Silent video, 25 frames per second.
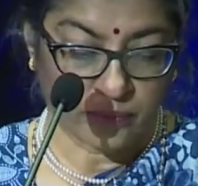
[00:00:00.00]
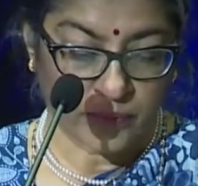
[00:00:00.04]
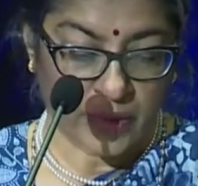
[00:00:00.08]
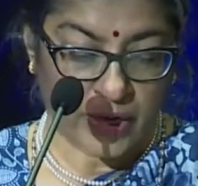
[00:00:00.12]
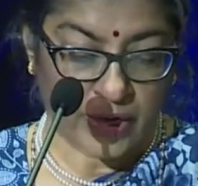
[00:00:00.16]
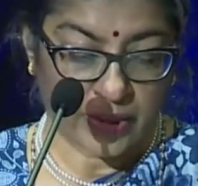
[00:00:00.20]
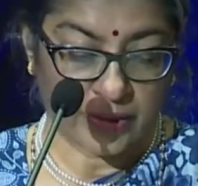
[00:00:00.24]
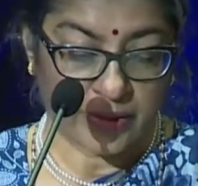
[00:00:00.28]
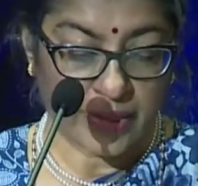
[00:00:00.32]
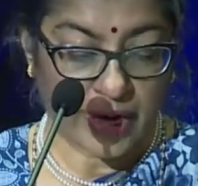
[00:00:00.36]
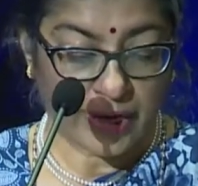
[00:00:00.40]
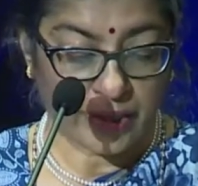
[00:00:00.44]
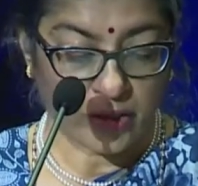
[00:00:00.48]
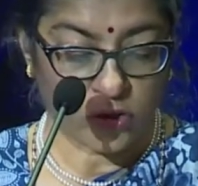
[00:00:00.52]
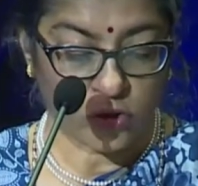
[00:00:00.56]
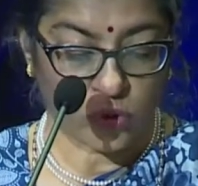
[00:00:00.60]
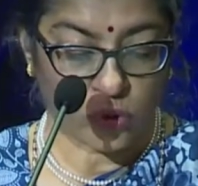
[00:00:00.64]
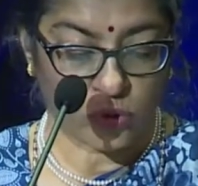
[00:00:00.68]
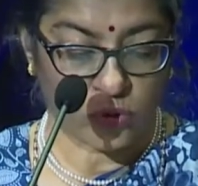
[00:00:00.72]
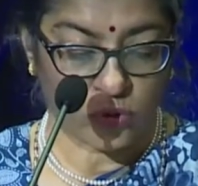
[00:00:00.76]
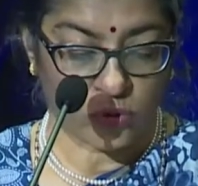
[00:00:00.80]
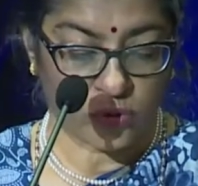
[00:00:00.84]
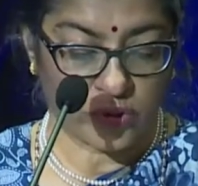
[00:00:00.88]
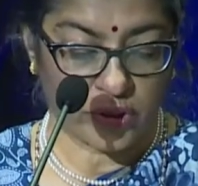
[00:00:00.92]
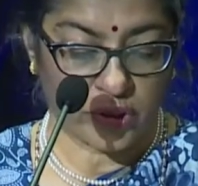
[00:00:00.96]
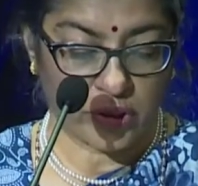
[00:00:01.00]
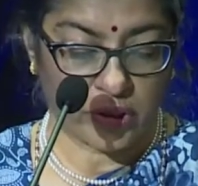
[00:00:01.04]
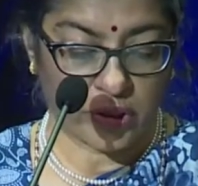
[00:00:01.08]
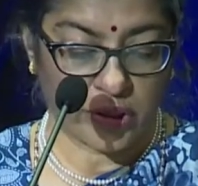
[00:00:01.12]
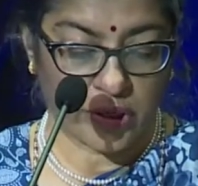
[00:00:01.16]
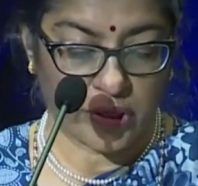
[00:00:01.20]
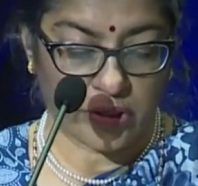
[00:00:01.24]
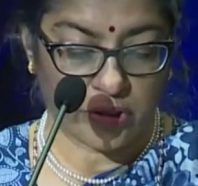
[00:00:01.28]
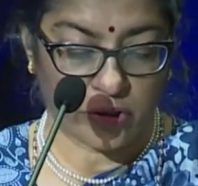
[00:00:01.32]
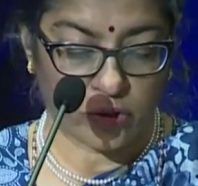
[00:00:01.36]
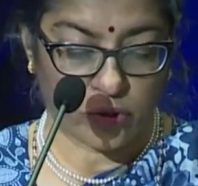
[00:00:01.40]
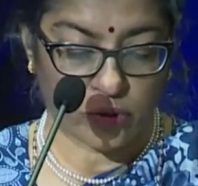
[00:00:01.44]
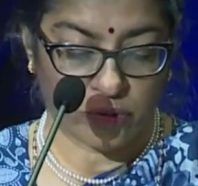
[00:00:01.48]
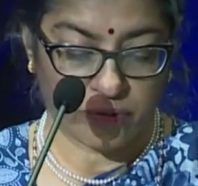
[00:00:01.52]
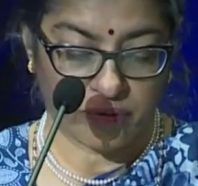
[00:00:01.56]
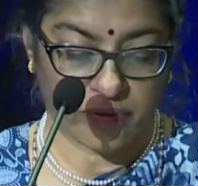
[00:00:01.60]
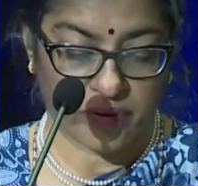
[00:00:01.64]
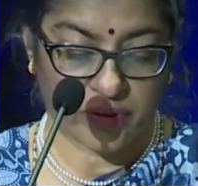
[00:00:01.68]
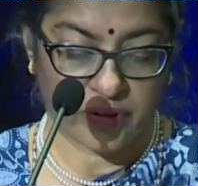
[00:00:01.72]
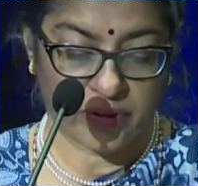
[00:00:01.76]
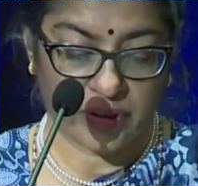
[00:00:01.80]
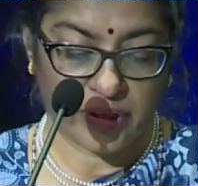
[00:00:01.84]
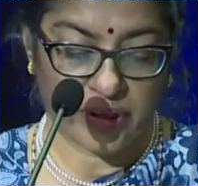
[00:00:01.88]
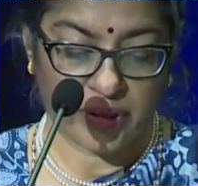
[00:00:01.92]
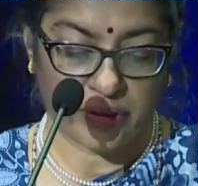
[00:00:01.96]
And that is also dedicated to
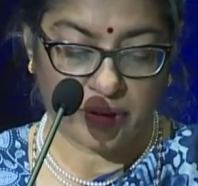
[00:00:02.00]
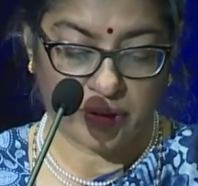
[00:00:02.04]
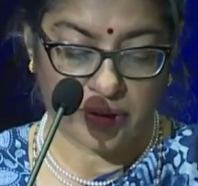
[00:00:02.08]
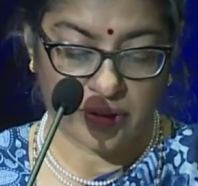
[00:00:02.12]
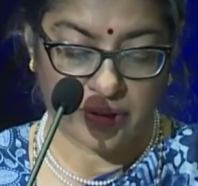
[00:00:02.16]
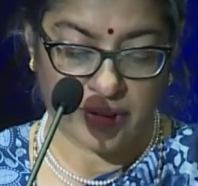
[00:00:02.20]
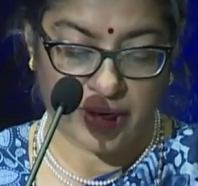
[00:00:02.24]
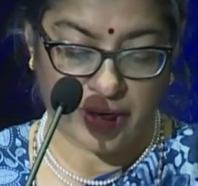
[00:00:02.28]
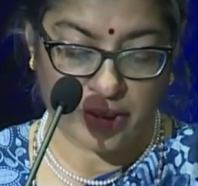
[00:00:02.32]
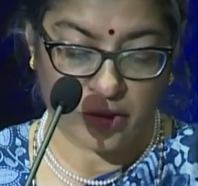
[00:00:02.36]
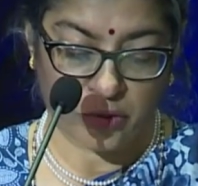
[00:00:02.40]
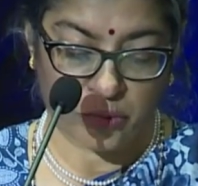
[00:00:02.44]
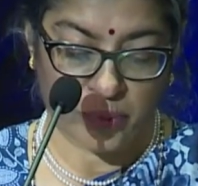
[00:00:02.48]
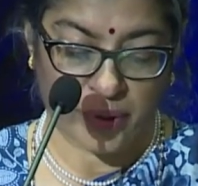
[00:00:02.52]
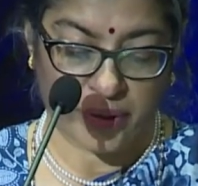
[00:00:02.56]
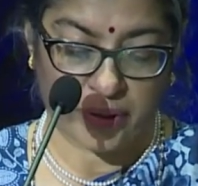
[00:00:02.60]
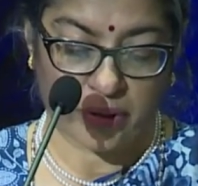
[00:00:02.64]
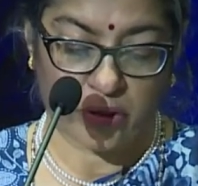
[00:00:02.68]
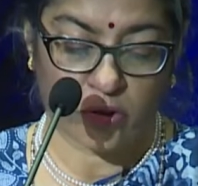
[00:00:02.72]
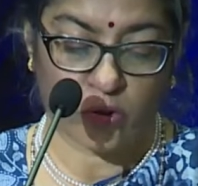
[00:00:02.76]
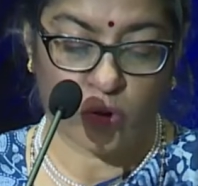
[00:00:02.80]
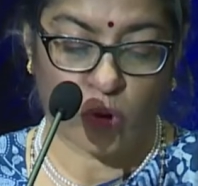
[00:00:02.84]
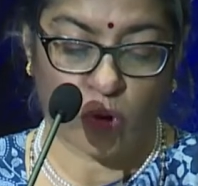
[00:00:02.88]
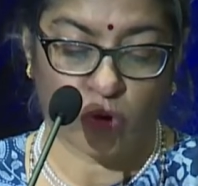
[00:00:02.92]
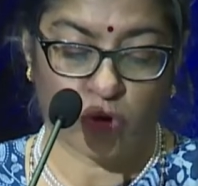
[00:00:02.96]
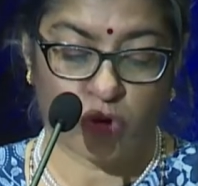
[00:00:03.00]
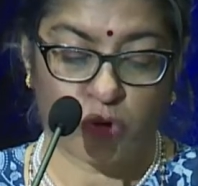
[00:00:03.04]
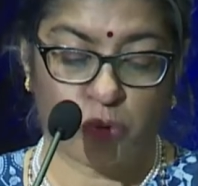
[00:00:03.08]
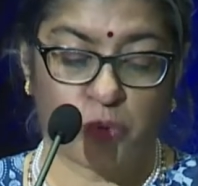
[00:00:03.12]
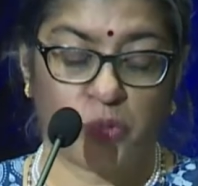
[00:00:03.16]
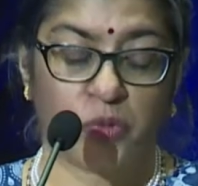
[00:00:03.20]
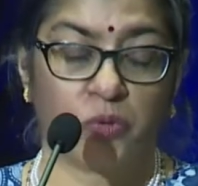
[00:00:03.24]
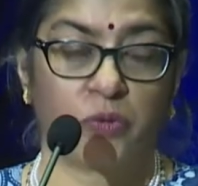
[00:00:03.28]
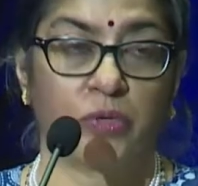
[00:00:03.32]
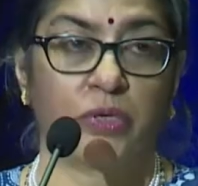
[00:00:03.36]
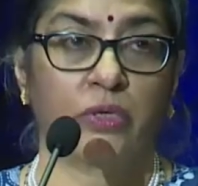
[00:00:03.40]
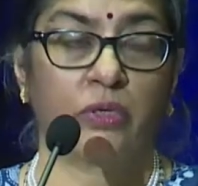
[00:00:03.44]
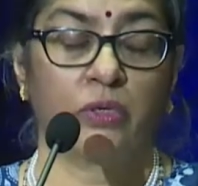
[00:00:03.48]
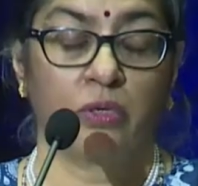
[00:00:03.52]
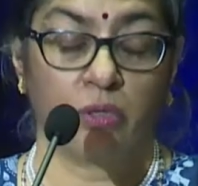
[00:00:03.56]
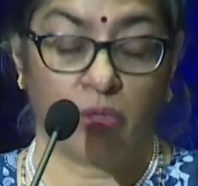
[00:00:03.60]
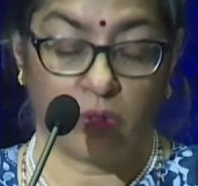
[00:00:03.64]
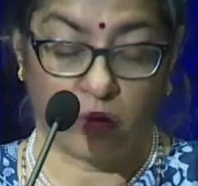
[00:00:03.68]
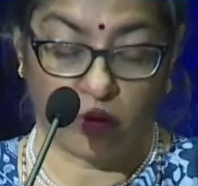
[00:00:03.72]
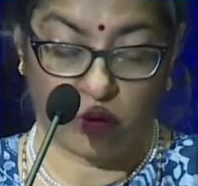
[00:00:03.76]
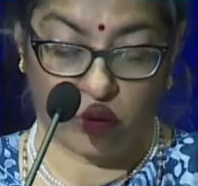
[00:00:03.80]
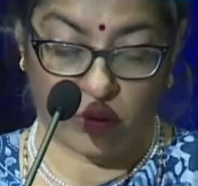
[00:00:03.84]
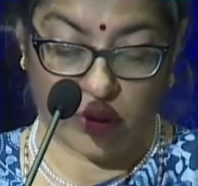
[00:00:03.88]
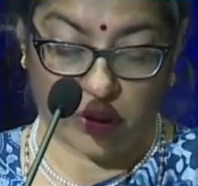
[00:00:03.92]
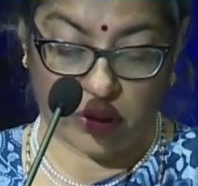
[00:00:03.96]
furthering this aspect and contributing
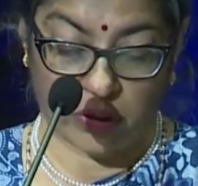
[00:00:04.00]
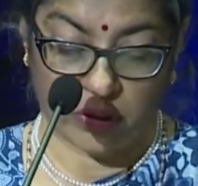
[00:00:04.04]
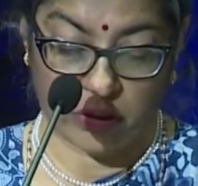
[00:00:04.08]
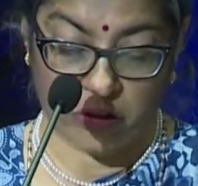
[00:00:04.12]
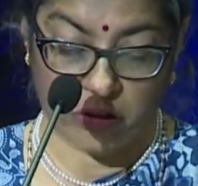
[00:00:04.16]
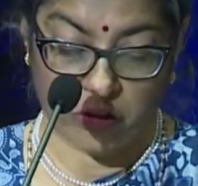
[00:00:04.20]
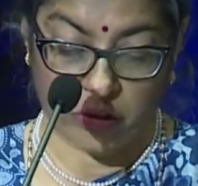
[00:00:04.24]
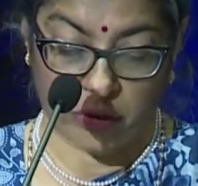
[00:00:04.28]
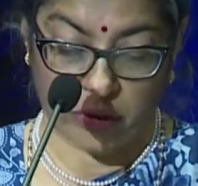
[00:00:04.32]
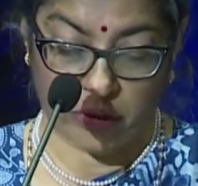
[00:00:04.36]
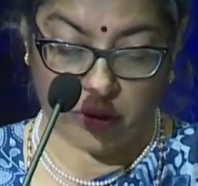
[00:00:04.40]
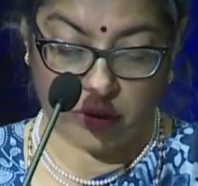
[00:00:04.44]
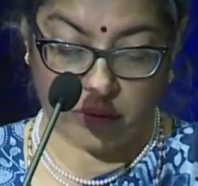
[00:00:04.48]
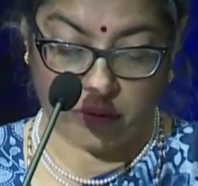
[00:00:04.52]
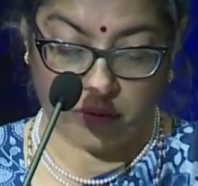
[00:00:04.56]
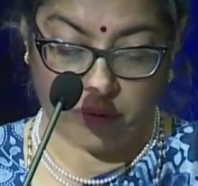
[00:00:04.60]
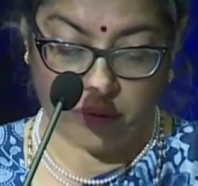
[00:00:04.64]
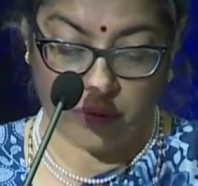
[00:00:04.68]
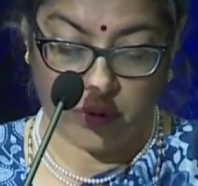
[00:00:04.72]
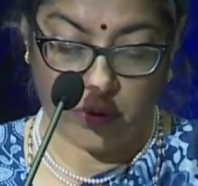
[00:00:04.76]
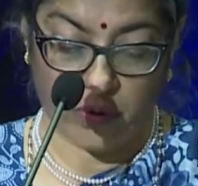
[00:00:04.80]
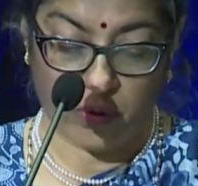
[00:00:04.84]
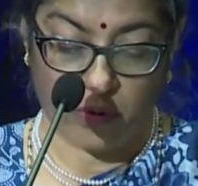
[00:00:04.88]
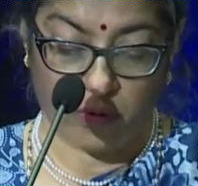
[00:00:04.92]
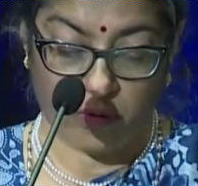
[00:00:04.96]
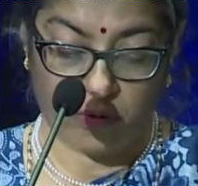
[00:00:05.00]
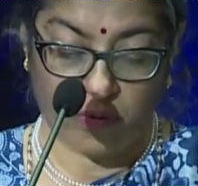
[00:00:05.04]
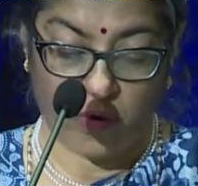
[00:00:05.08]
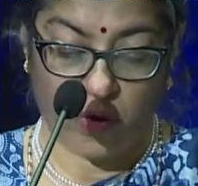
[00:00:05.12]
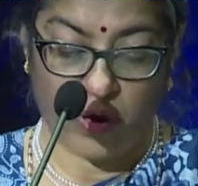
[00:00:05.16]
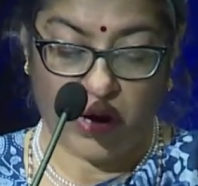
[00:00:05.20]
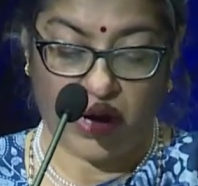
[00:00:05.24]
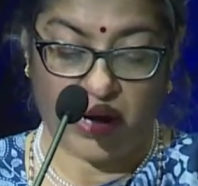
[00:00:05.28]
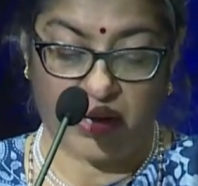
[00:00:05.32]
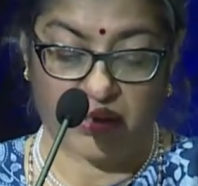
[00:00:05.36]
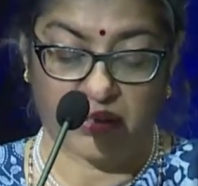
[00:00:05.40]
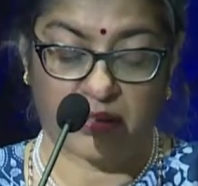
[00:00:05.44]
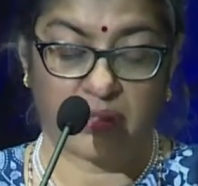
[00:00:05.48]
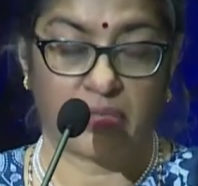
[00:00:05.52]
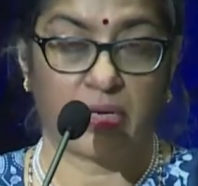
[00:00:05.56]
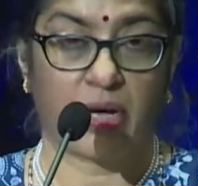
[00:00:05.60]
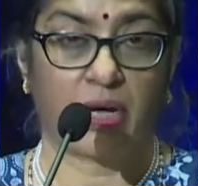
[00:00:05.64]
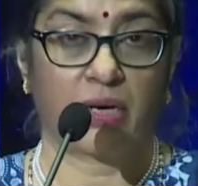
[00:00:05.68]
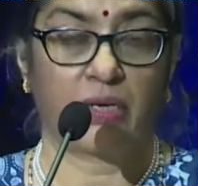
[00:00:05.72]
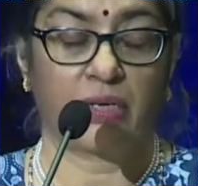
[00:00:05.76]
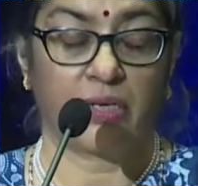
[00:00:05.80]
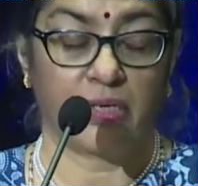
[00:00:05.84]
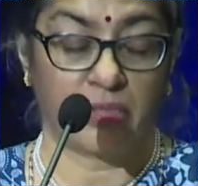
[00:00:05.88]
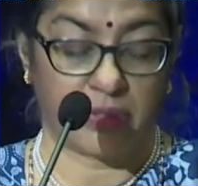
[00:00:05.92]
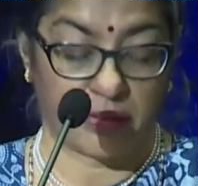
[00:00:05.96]
to the initiative for
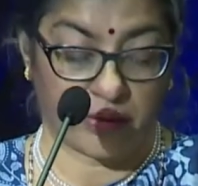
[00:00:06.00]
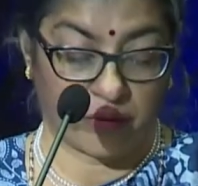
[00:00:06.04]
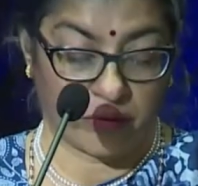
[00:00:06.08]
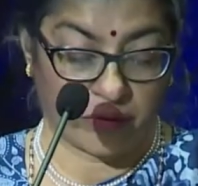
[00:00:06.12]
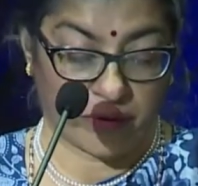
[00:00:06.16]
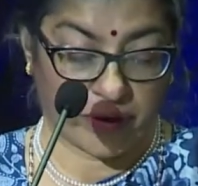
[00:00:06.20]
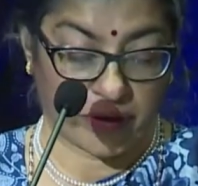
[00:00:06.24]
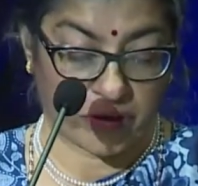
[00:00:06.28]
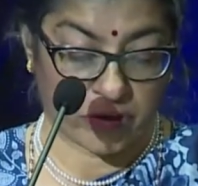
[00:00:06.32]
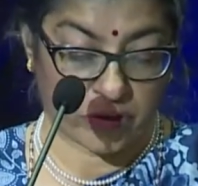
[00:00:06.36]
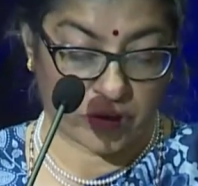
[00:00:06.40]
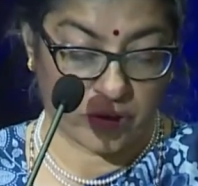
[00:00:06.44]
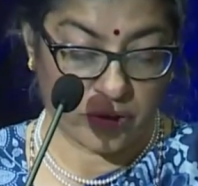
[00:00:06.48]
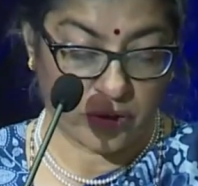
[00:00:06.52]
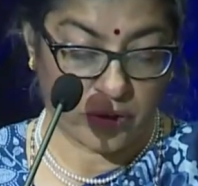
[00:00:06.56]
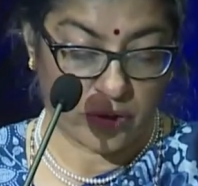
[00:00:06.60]
ASEAN integration